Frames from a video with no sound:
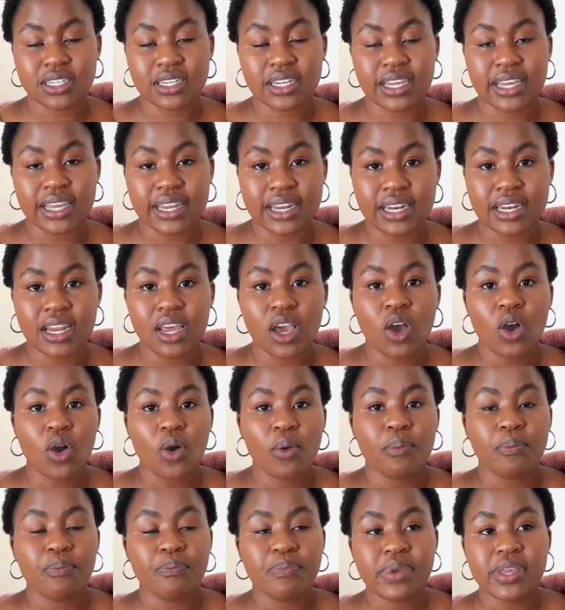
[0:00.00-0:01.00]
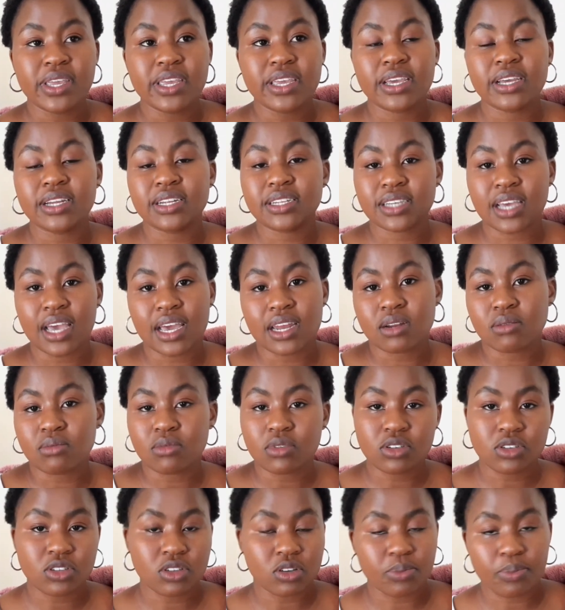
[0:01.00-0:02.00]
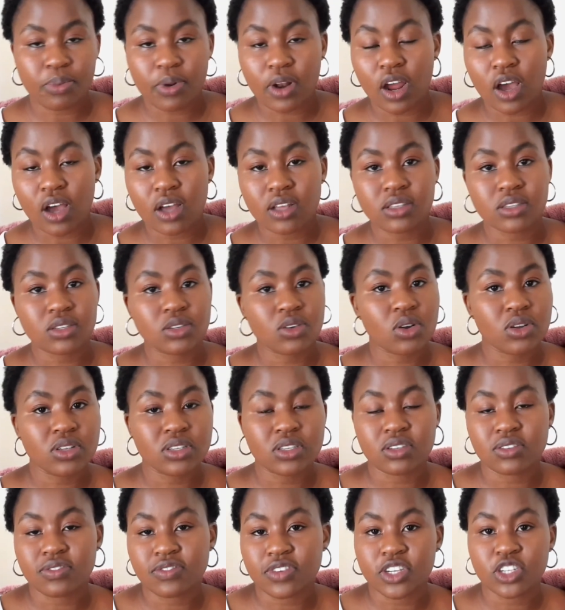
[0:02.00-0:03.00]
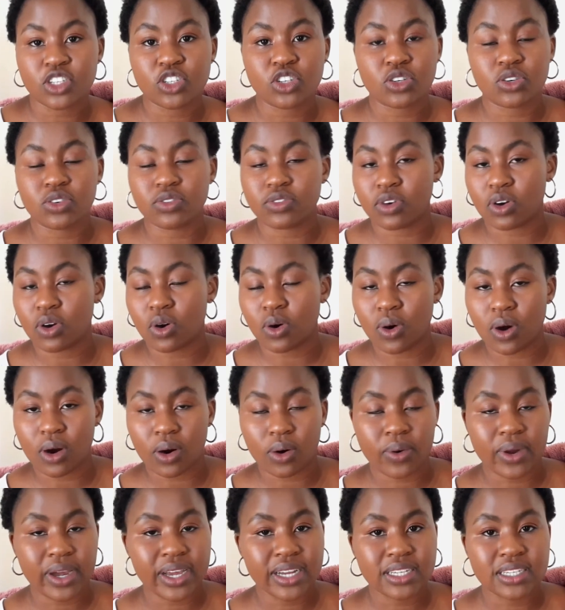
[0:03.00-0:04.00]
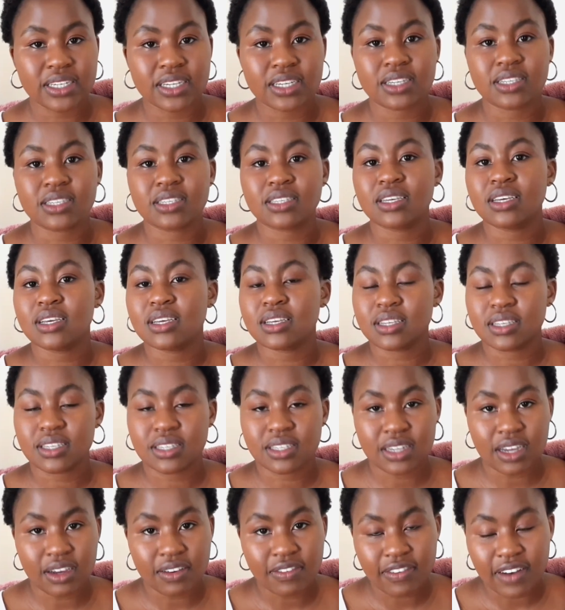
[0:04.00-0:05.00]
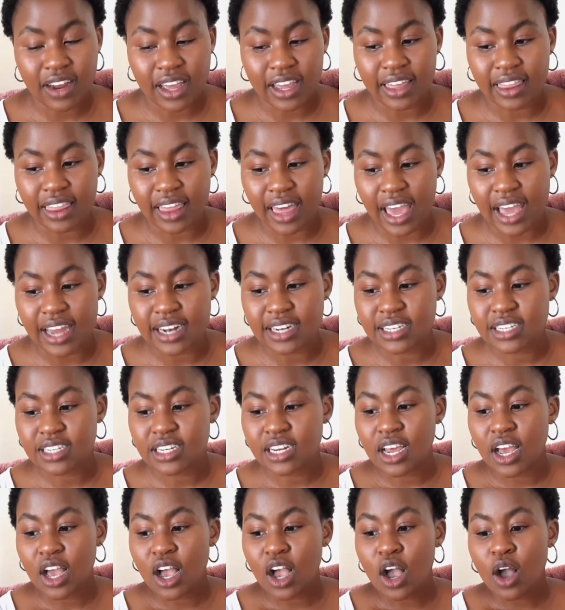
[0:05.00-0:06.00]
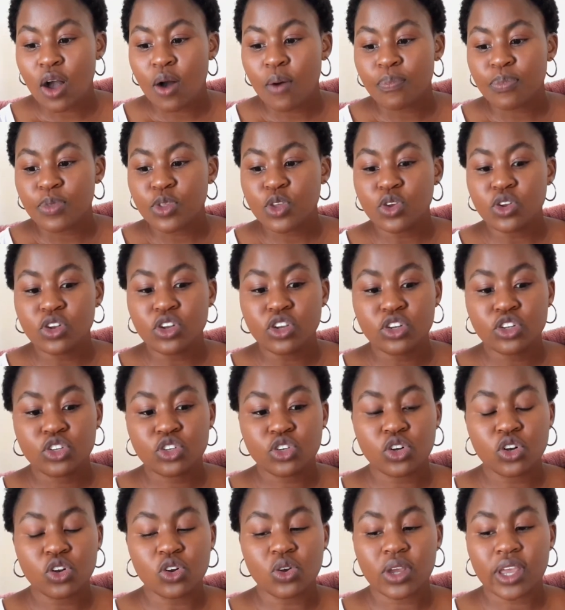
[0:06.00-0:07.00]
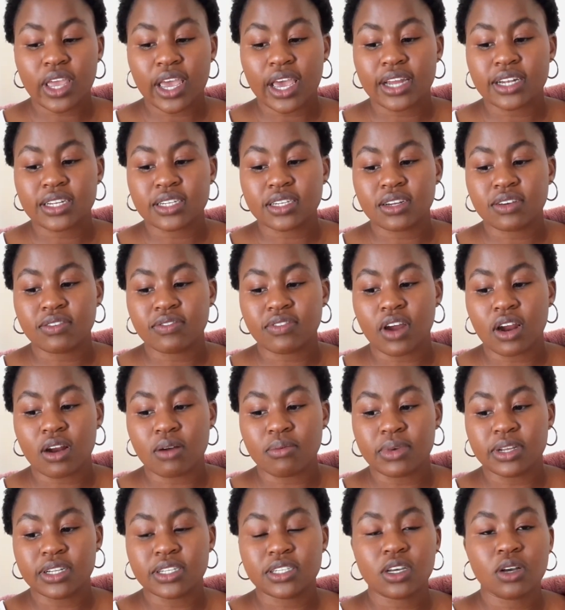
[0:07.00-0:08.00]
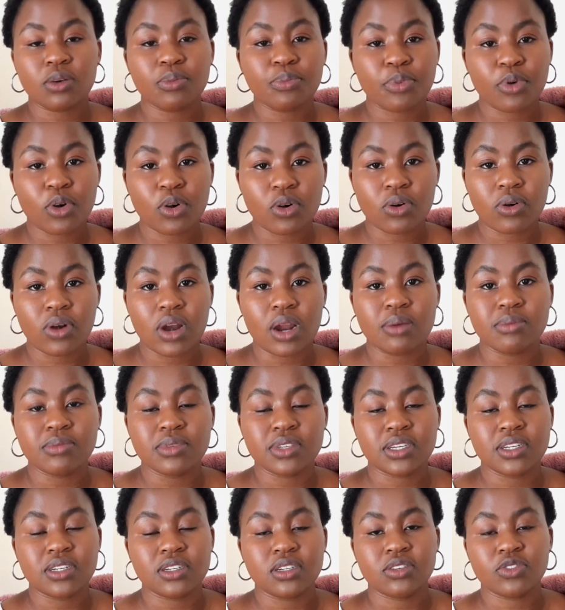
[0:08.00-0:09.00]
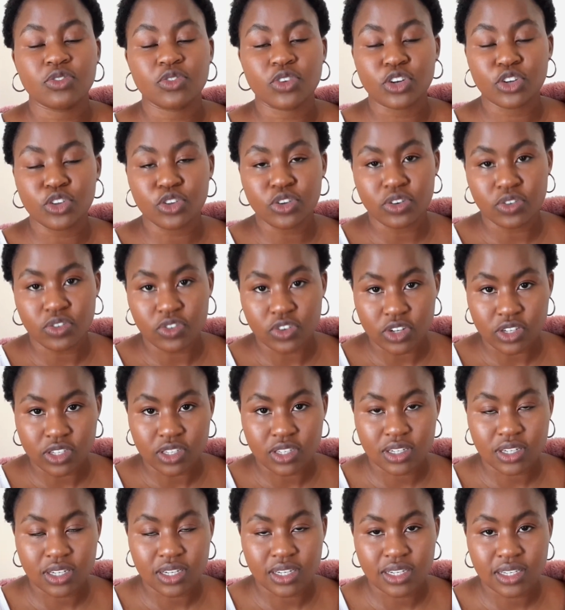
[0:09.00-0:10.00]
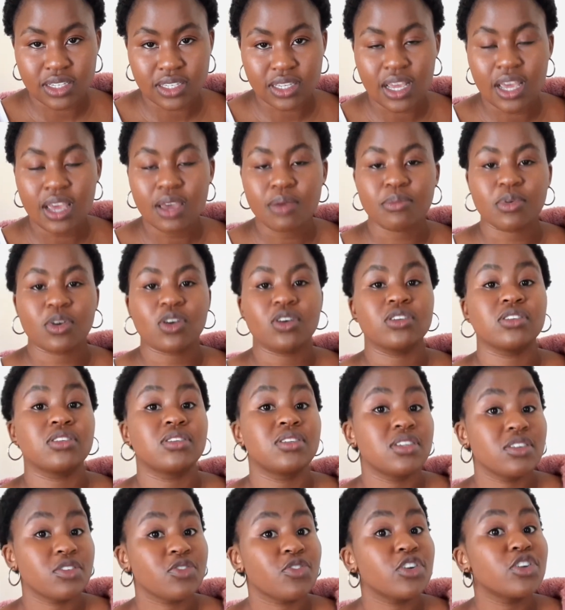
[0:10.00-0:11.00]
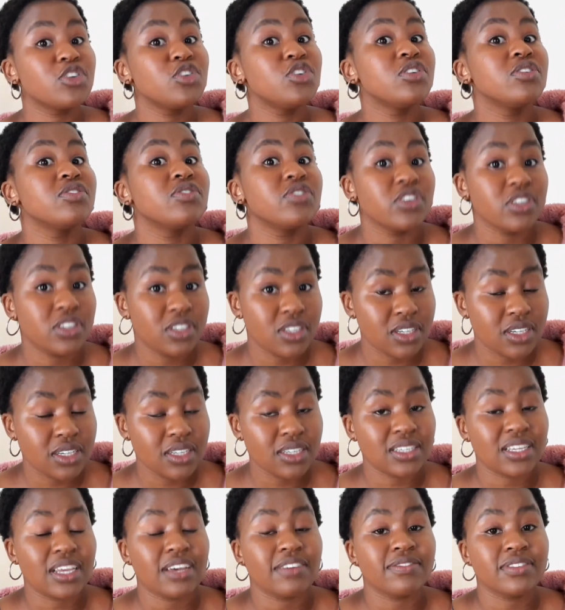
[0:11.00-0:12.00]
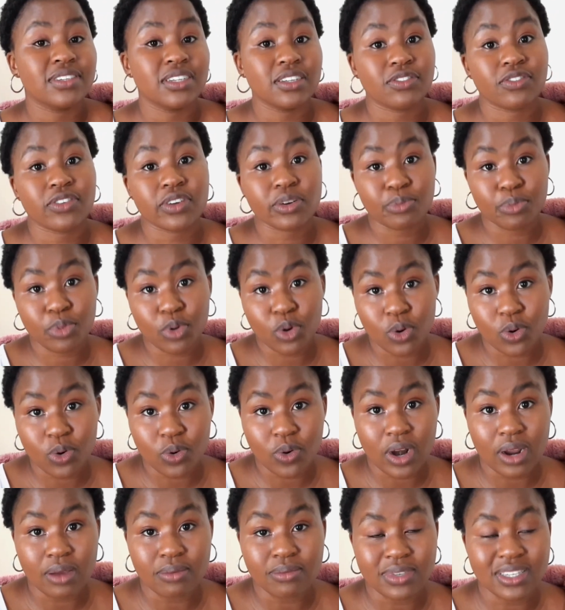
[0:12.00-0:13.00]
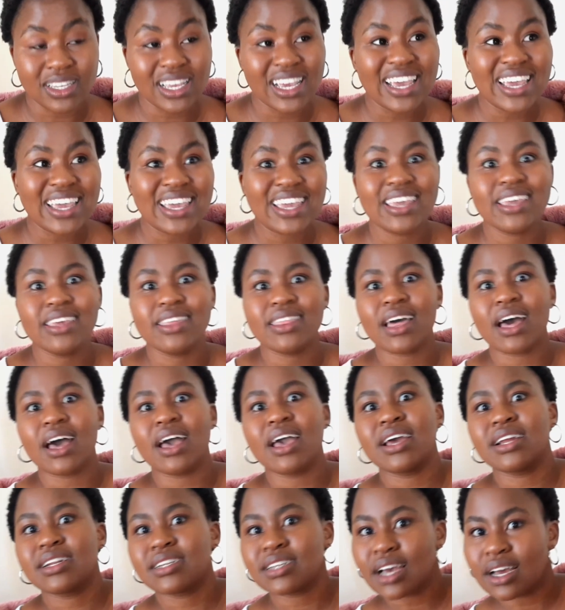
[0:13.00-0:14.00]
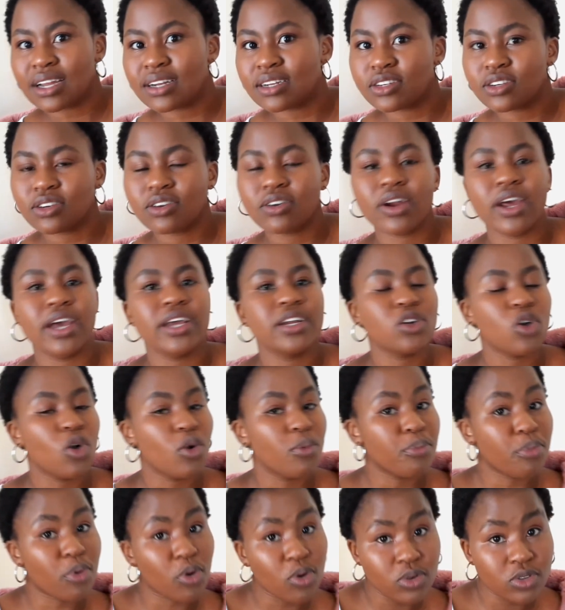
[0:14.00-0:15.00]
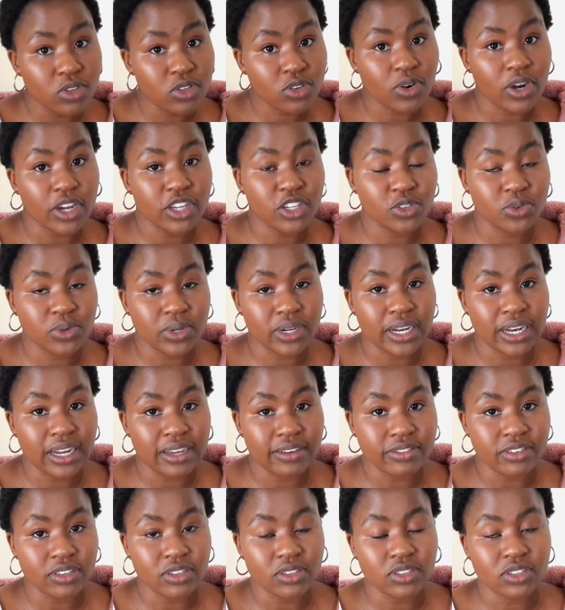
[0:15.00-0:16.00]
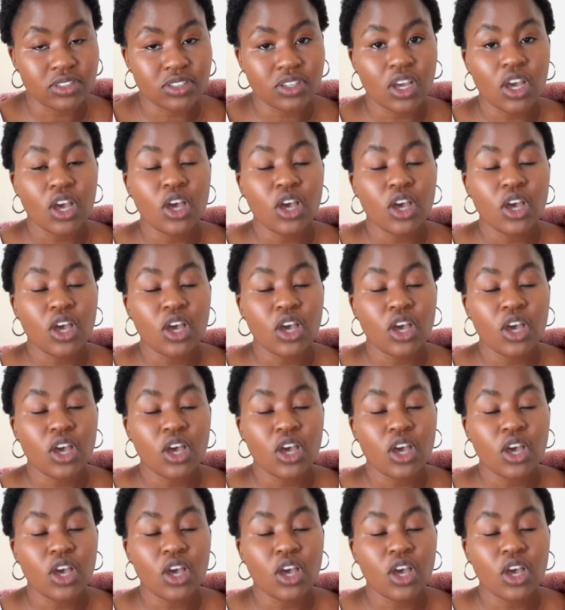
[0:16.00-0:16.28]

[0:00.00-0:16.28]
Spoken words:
in, be it animals or plants, conservation or aquatics, stuff like that, you need to look at environmental programs in different universities, because different universities have different programs, either at undergrad or postgraduate levels.